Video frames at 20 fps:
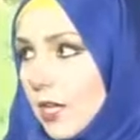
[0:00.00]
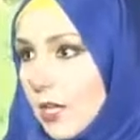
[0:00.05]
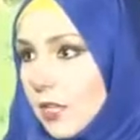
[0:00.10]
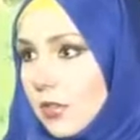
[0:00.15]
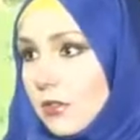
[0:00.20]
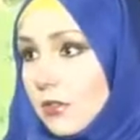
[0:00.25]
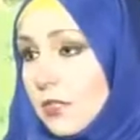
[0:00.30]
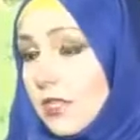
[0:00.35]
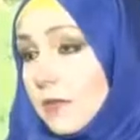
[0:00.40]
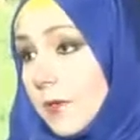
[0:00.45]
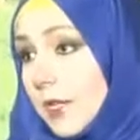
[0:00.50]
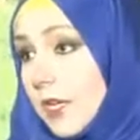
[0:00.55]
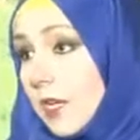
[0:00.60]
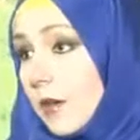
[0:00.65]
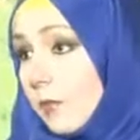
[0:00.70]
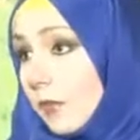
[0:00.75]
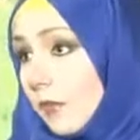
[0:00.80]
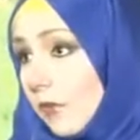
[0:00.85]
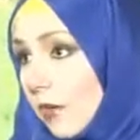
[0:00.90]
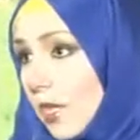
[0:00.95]
Can stress
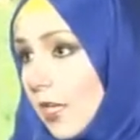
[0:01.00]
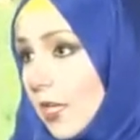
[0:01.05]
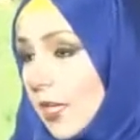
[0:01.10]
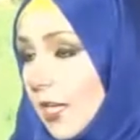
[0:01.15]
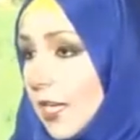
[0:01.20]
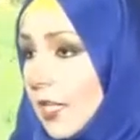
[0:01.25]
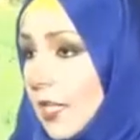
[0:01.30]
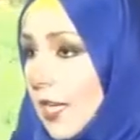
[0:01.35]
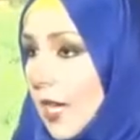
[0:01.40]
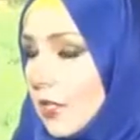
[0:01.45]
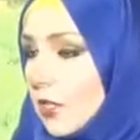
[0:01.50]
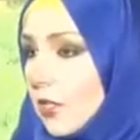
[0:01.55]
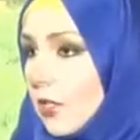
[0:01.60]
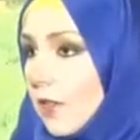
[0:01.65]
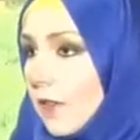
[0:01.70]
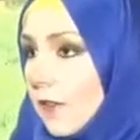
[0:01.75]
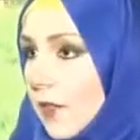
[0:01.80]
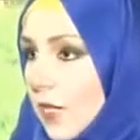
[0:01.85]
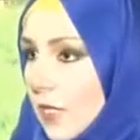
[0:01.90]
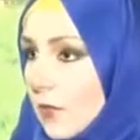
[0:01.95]
become chronic? Can it
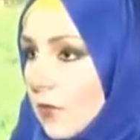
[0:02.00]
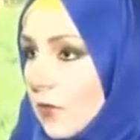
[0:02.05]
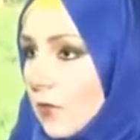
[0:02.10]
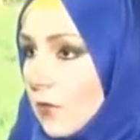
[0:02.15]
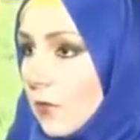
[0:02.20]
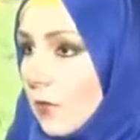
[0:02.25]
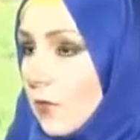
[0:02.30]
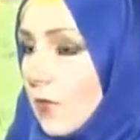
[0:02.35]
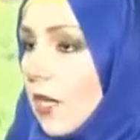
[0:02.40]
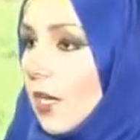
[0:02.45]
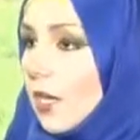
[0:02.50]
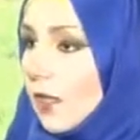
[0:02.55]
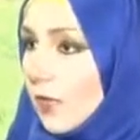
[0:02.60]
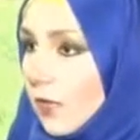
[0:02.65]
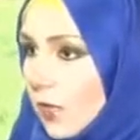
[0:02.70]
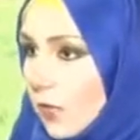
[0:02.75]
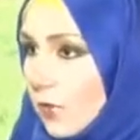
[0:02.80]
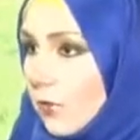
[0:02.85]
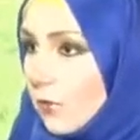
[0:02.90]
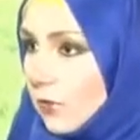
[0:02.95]
actually lead to
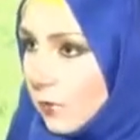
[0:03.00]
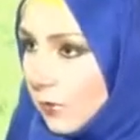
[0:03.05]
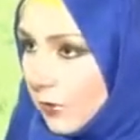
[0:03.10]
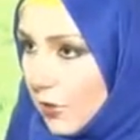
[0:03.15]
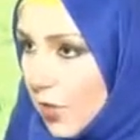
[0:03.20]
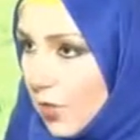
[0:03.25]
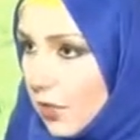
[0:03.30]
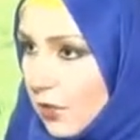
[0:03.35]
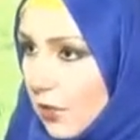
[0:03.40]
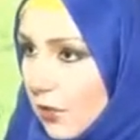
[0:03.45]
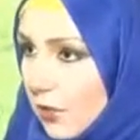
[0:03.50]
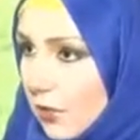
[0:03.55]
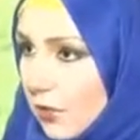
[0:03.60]
clinical depression?